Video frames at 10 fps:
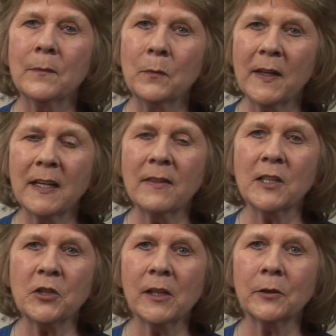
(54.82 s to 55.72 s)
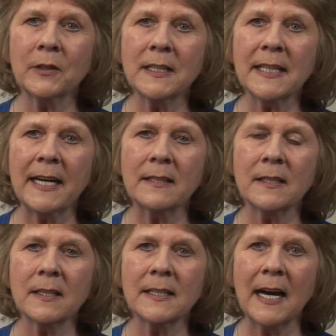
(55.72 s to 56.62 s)
within the Children's Aid
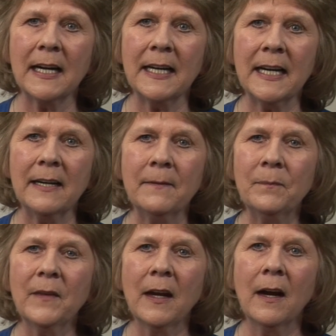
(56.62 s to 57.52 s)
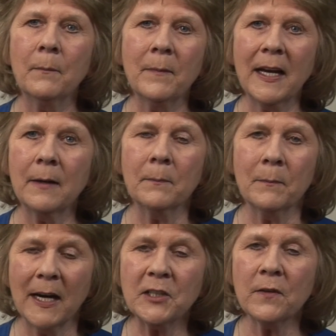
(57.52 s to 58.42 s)
Society,
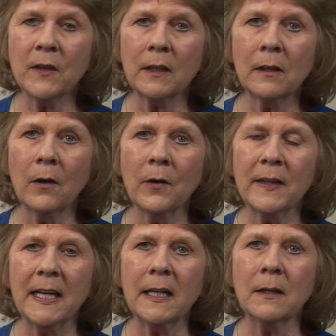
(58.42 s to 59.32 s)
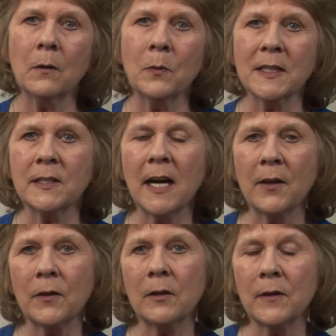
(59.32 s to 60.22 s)
much of the clothing was
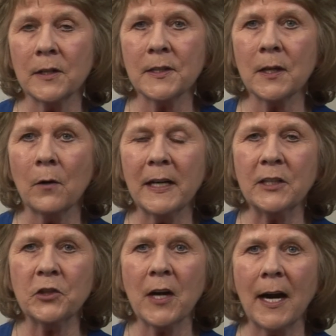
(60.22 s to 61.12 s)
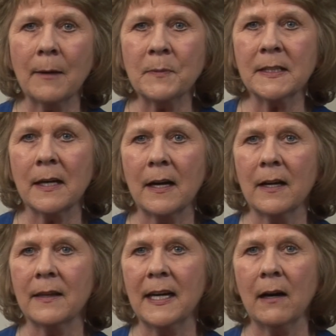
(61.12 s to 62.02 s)
done through their sewing shops.
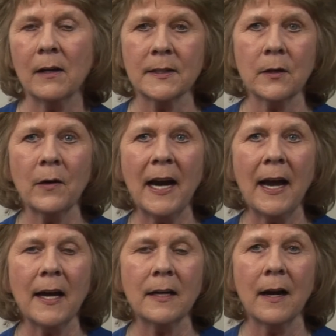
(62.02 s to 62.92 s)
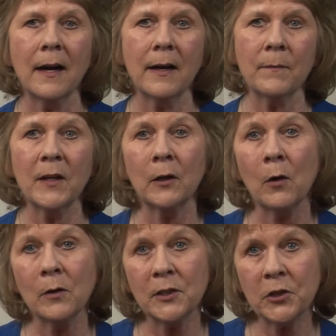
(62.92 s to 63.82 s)
They also had their own